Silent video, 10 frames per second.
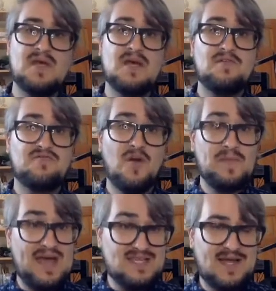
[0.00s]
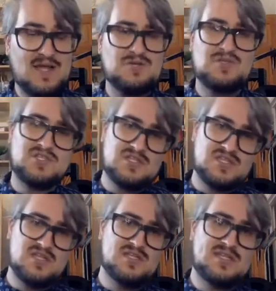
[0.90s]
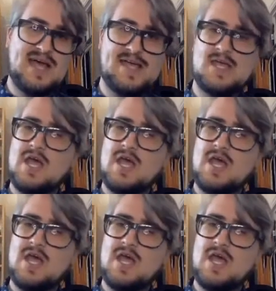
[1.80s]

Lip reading: from the 1800s to today.